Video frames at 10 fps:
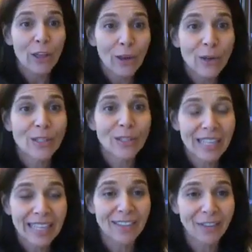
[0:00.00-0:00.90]
Those are
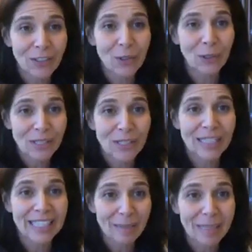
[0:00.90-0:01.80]
the individuals you
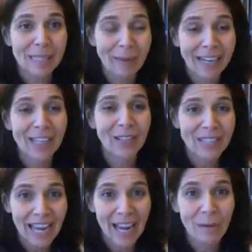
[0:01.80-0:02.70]
need to be spending your
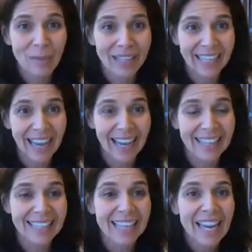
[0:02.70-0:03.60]
time with,
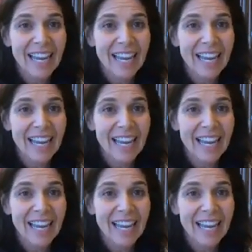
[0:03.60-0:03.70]
guys.